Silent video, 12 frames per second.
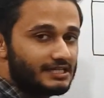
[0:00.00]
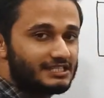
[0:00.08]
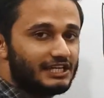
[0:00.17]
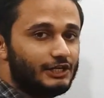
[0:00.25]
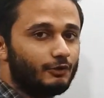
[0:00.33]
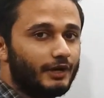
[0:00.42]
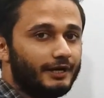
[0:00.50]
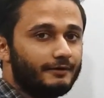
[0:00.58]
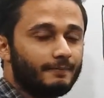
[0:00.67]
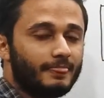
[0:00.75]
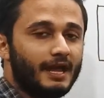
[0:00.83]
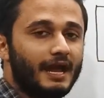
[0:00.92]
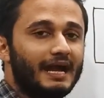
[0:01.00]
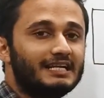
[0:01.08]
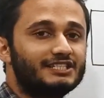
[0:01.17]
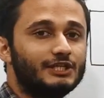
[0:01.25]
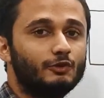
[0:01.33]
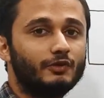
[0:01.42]
slew rate,
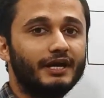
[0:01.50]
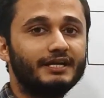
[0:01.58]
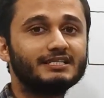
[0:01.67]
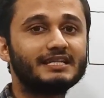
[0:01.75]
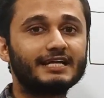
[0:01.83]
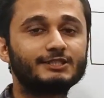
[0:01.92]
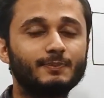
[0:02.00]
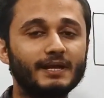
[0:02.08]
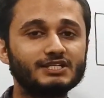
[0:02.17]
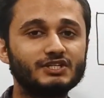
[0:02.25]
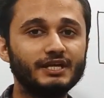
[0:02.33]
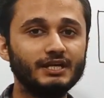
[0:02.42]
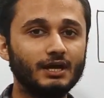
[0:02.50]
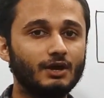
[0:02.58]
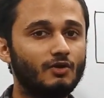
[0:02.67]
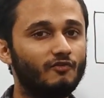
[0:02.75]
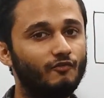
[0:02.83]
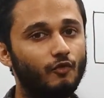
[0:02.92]
and slew rate is expressed
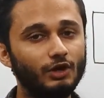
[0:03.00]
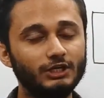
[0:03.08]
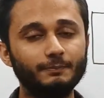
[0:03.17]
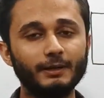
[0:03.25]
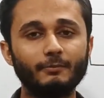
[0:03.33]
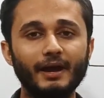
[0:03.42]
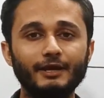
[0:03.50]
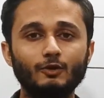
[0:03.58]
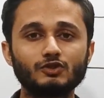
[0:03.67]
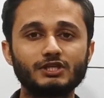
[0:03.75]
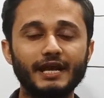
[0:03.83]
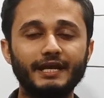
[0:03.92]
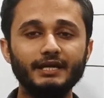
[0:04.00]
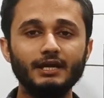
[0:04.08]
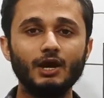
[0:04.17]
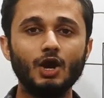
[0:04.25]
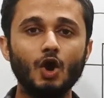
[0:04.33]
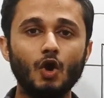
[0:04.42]
in volt per
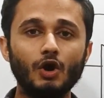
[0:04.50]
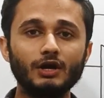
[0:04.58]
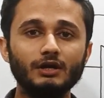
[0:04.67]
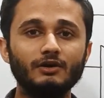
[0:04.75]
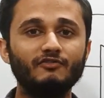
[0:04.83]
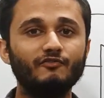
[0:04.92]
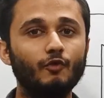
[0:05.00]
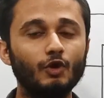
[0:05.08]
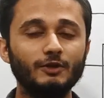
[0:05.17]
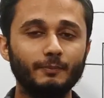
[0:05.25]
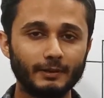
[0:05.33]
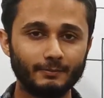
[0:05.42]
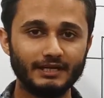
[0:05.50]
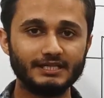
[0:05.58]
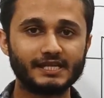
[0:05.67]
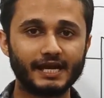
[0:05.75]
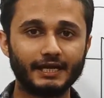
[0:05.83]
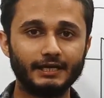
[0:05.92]
microsecond or volt per
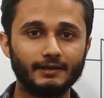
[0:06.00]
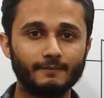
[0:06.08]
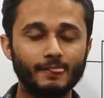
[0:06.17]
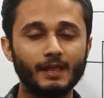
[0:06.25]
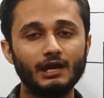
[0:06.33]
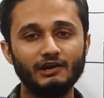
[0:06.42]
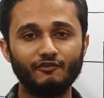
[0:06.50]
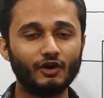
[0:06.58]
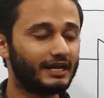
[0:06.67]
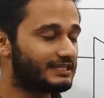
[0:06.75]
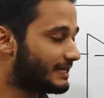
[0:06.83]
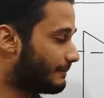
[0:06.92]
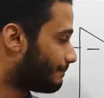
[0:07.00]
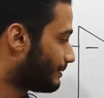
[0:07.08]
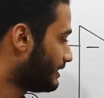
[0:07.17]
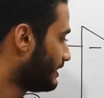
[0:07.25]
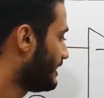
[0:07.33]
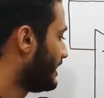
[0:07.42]
millisecond. For
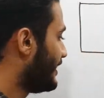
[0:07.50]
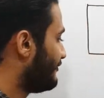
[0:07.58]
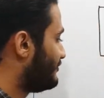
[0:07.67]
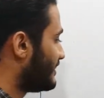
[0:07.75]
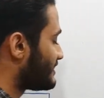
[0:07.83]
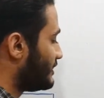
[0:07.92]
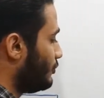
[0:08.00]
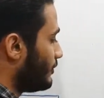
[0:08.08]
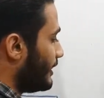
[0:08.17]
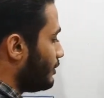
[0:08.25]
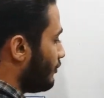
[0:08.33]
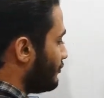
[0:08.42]
example, if the slew rate